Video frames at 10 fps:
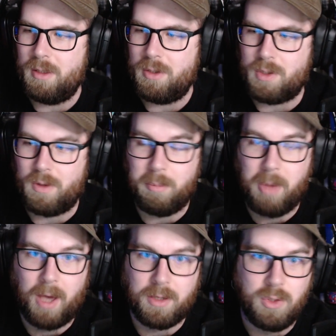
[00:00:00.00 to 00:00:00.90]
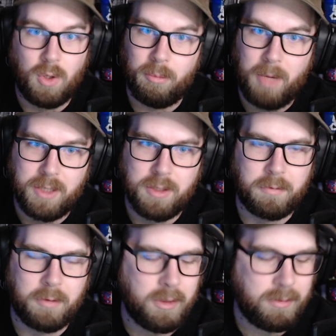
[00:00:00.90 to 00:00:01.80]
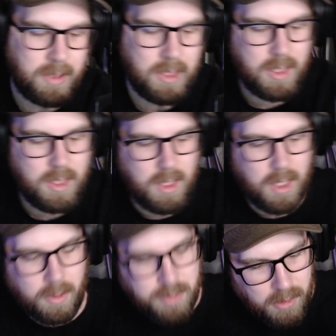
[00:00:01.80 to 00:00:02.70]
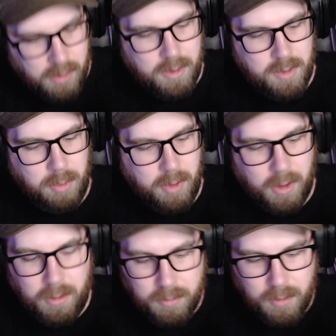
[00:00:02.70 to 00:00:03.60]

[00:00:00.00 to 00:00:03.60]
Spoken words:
So the backs don't match the front, and it was a little disappointing.